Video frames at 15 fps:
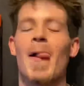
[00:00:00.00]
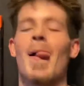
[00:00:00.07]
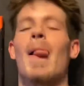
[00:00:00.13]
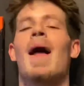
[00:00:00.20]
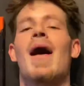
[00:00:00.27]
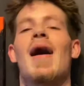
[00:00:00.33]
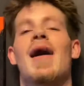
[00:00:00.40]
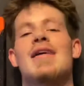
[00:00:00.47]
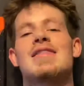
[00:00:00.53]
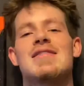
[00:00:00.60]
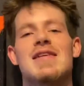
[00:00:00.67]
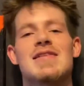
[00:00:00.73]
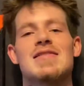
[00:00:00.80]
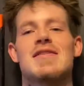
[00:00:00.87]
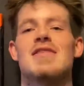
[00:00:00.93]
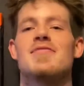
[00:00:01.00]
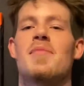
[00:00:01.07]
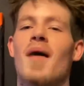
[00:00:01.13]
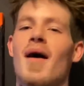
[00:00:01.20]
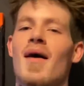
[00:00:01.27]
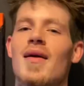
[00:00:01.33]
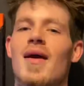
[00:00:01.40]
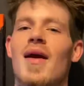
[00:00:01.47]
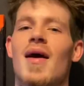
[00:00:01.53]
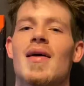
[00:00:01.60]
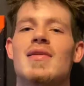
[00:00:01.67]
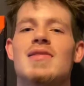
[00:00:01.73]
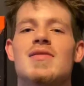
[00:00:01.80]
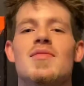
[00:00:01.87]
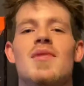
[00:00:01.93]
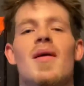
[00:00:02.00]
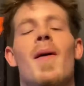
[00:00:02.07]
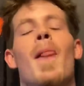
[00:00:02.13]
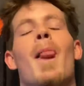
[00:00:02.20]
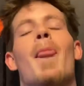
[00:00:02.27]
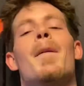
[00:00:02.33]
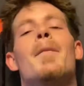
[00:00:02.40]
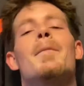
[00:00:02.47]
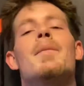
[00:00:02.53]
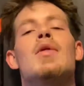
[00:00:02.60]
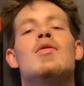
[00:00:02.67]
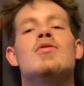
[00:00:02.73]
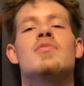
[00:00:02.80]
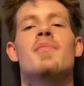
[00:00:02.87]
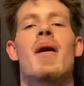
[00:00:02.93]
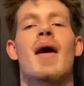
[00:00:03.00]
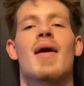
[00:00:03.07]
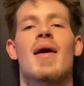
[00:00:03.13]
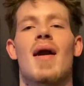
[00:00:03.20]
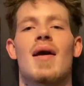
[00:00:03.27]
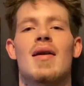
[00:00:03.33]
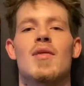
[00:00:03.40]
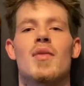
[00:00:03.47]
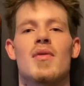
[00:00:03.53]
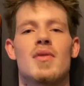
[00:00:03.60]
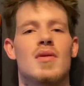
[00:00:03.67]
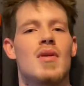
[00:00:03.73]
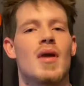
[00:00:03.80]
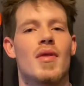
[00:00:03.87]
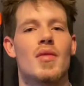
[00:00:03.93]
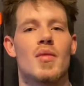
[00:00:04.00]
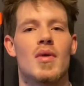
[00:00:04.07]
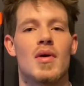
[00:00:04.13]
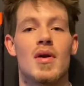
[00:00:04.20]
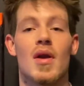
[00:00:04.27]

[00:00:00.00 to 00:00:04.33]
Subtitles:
High Stakes Takes podcast. Moon's back at it with another one.